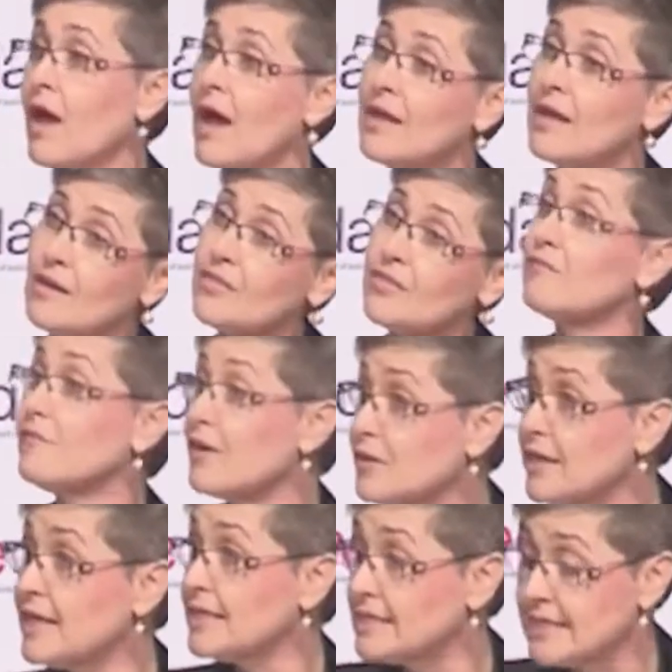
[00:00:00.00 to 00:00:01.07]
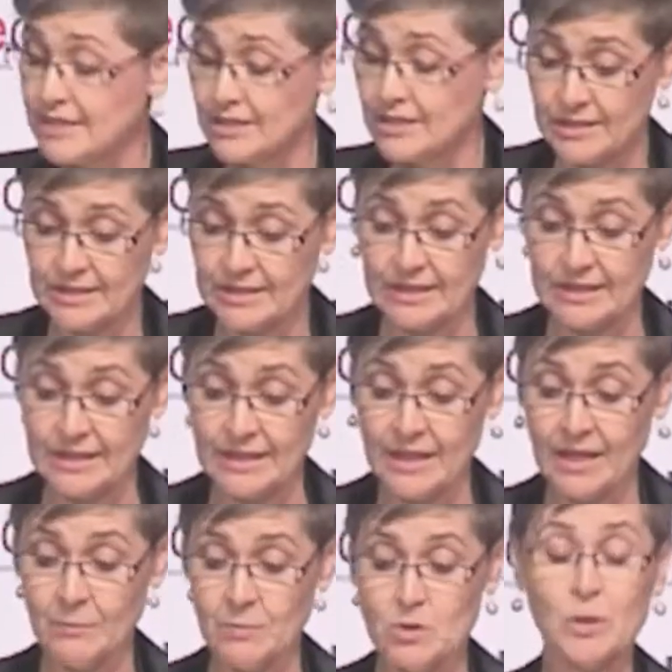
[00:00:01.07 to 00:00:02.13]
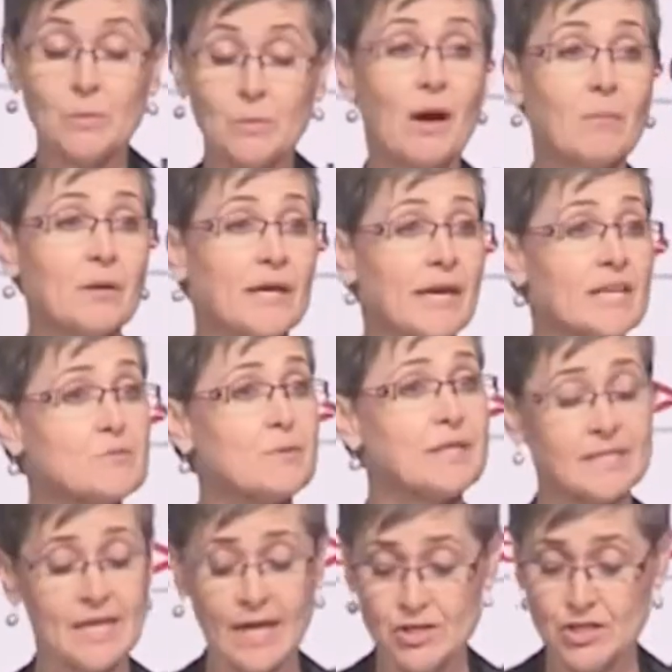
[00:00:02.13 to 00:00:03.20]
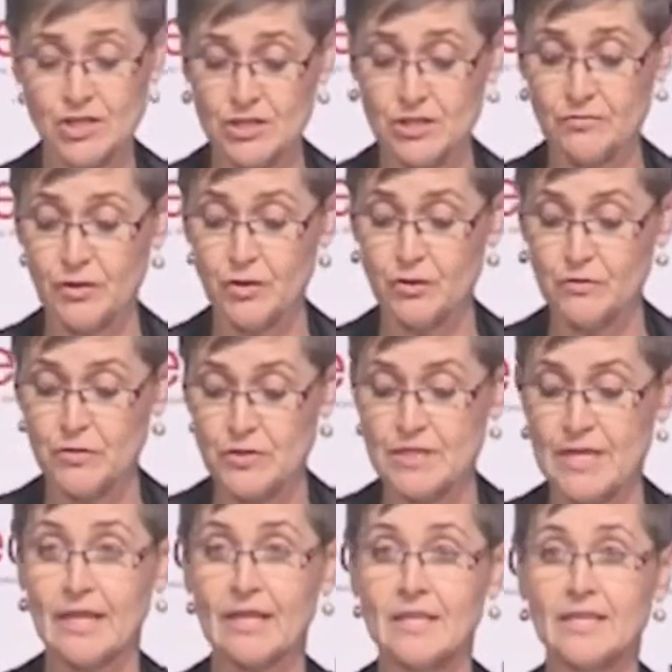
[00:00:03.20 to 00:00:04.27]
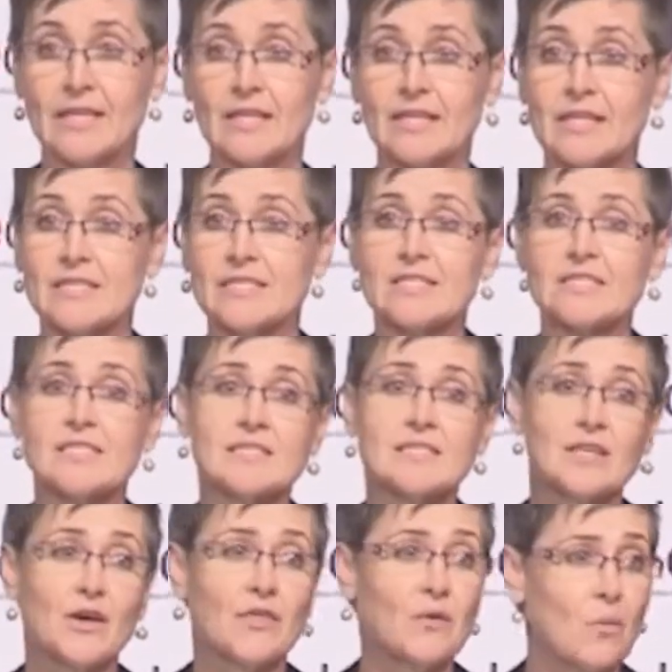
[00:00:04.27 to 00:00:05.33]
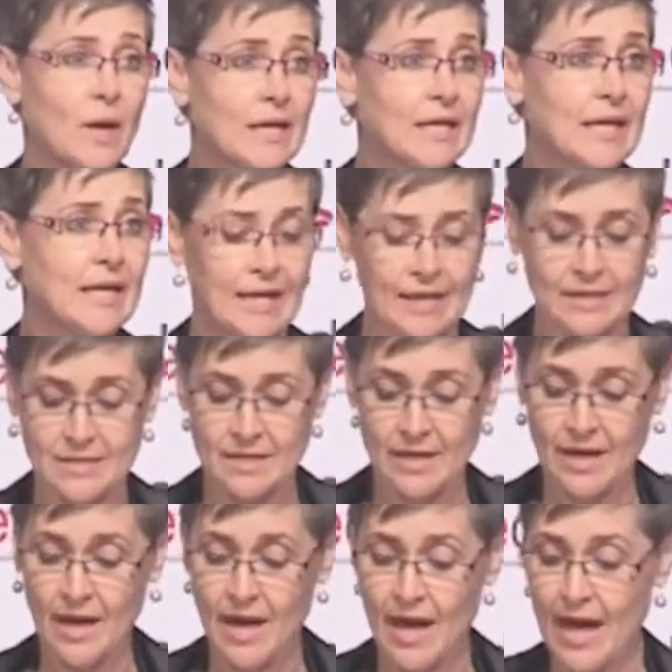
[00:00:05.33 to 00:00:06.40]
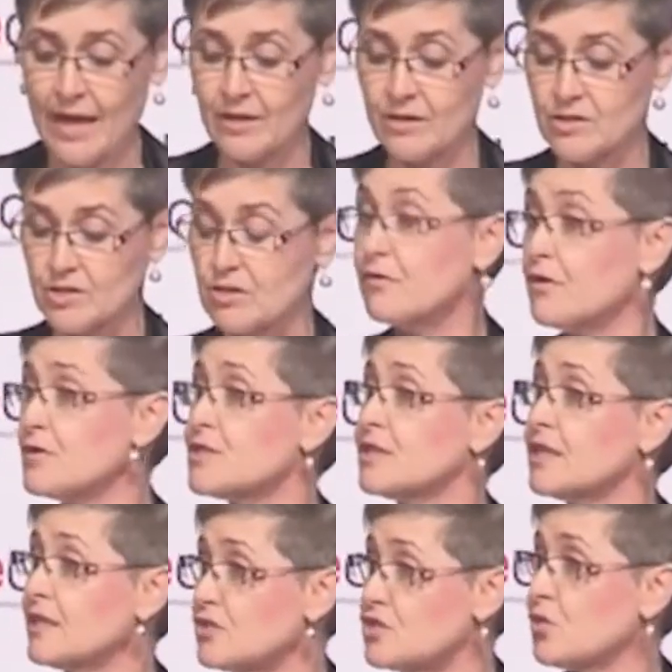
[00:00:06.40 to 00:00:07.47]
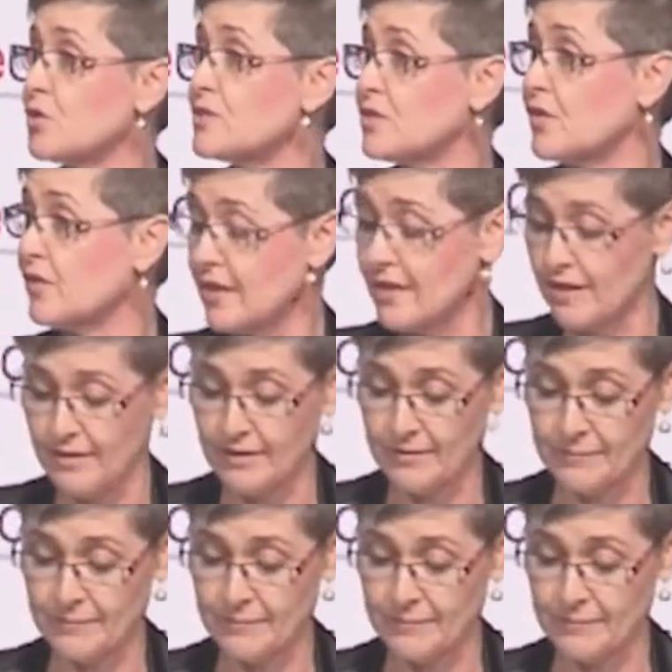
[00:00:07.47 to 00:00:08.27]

And I think very contentiously between public expectations of universality and consistency on the one hand and diversity and choice on the other.